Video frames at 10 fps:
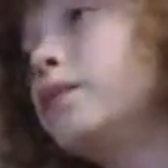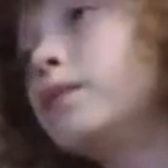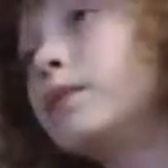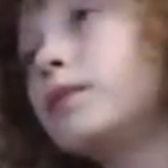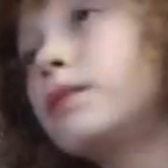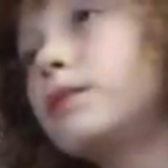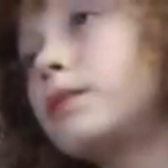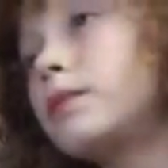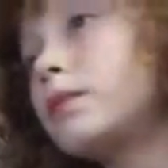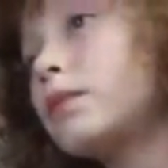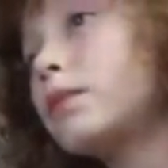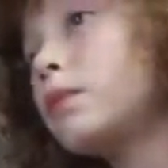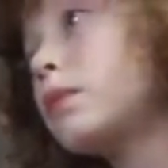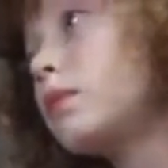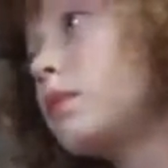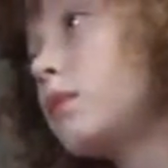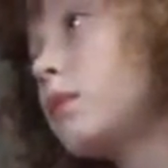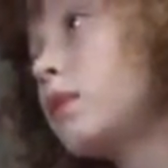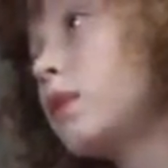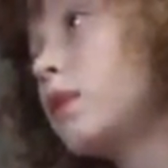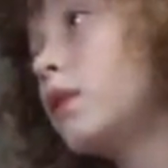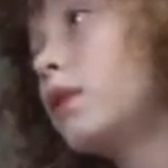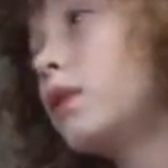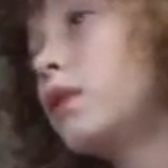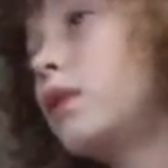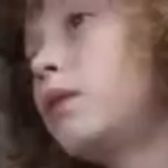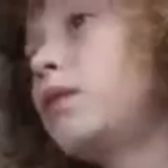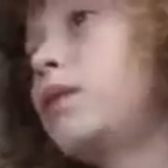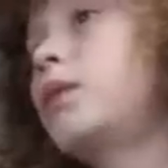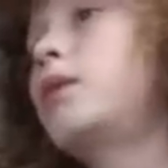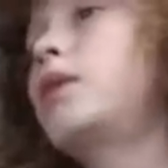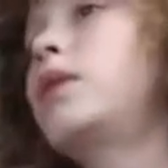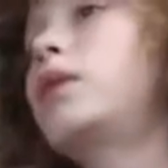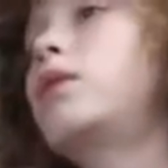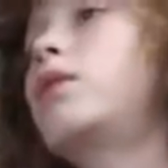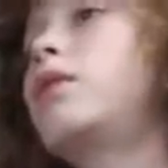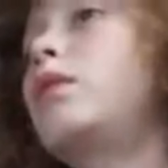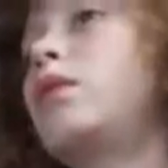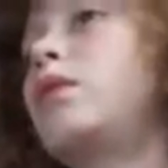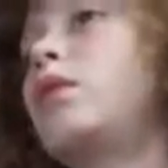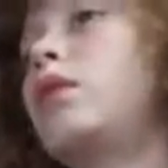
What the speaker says: No one is speaking in this clip.